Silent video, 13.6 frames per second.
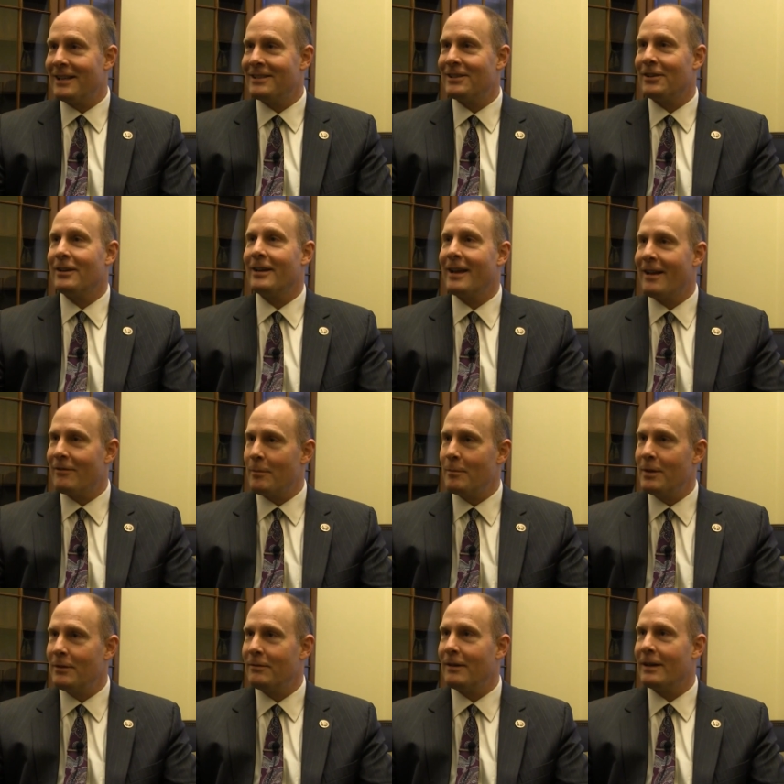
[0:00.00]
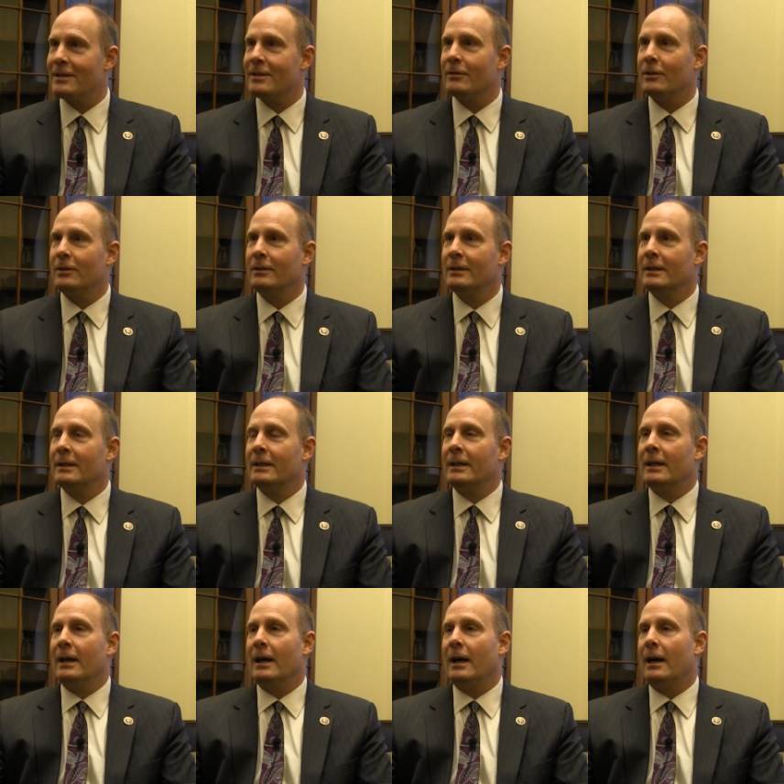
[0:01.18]
John's area, have a mint festival.
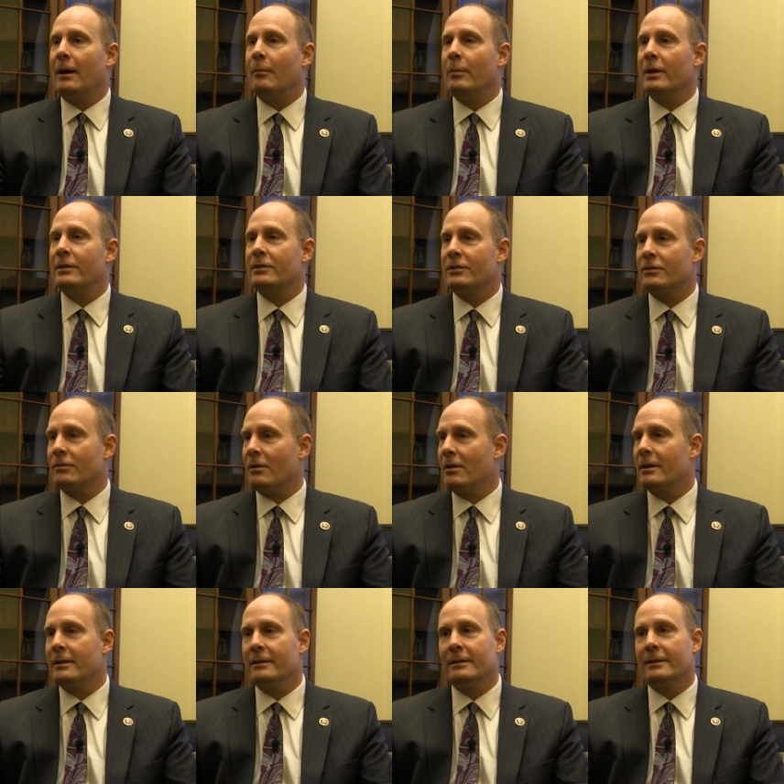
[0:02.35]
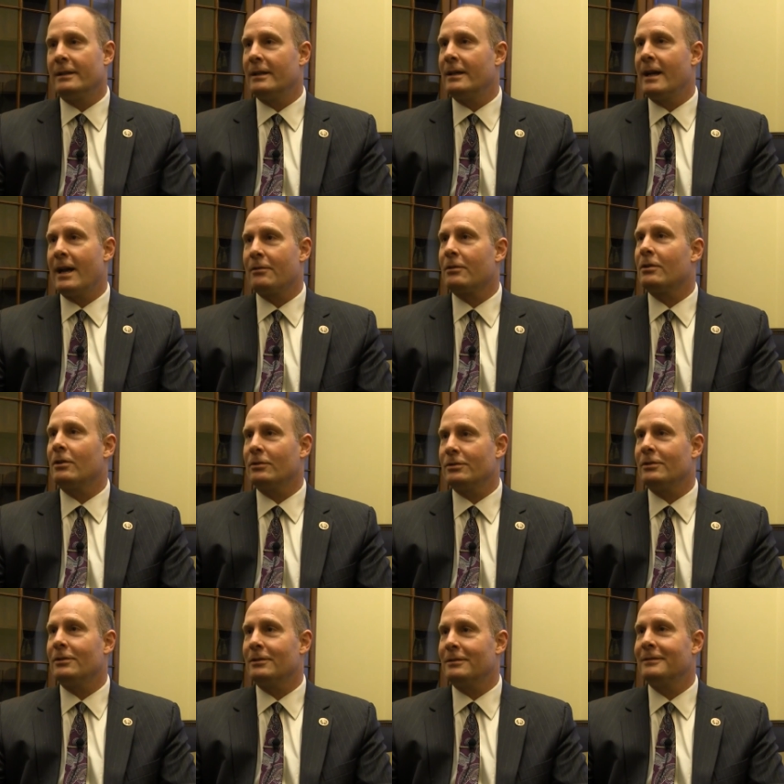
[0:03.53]
Uh, but it's a strong uh,
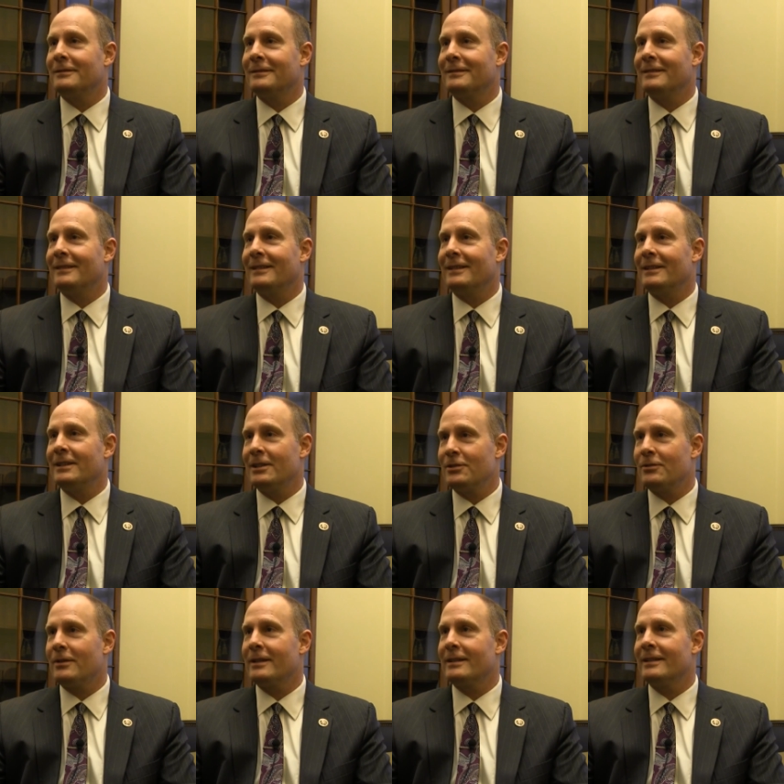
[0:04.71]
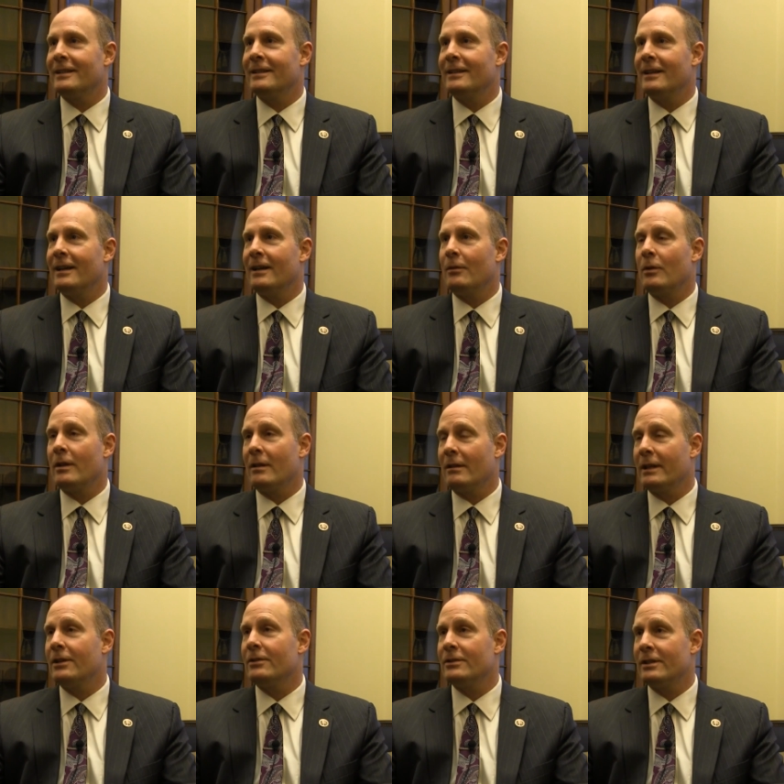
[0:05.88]
agricultural uh, district and uh, one of the
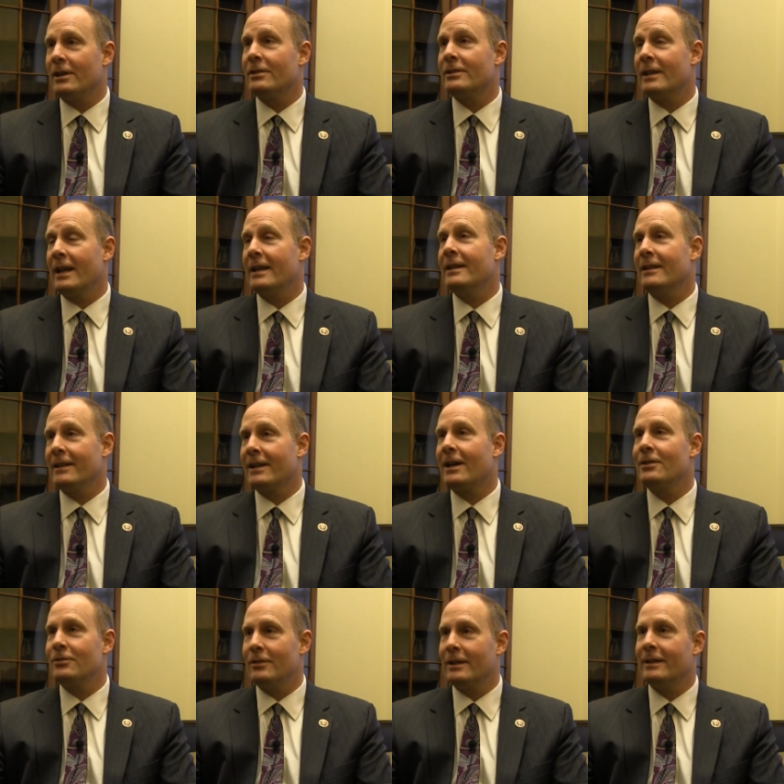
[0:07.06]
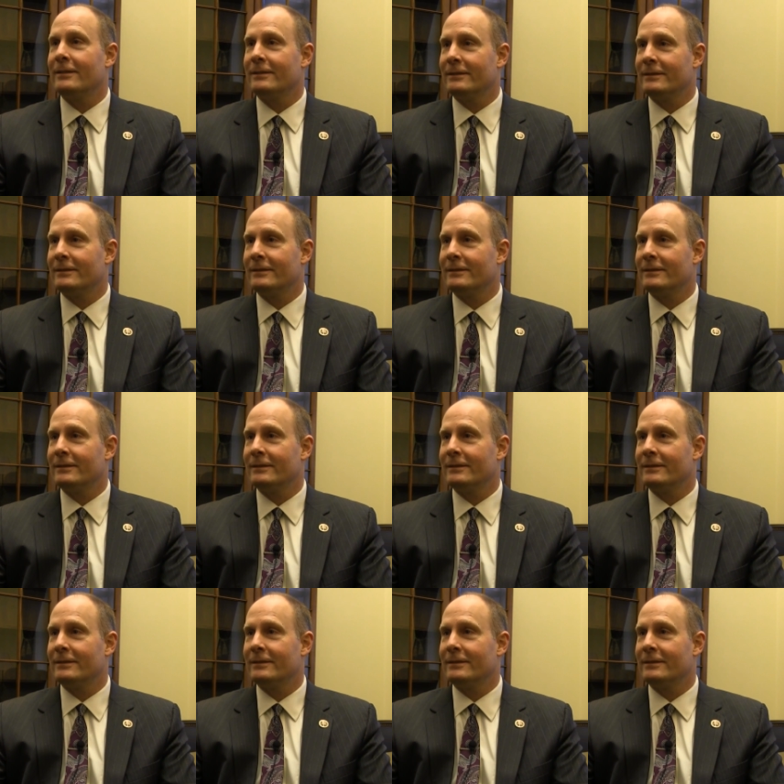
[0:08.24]
leaders in our state and in the country.